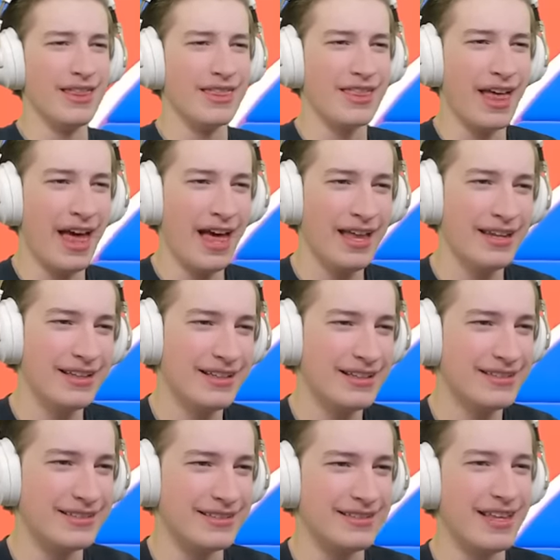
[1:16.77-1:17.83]
that
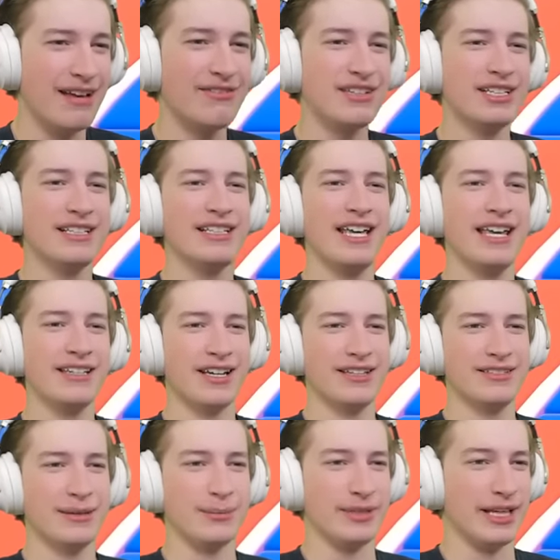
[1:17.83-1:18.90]
is definitely a
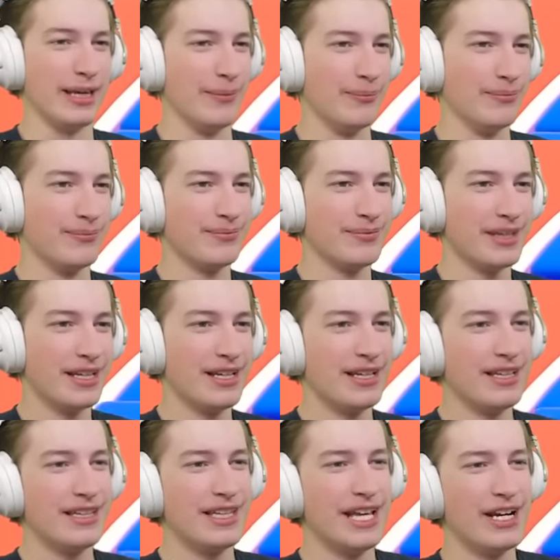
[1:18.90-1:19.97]
custom game.
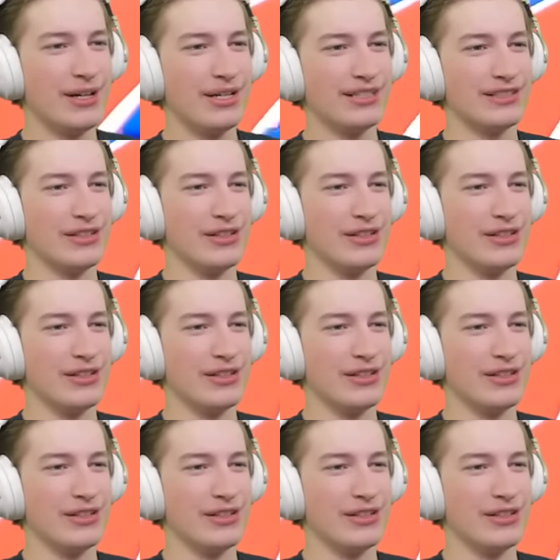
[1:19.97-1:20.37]
There is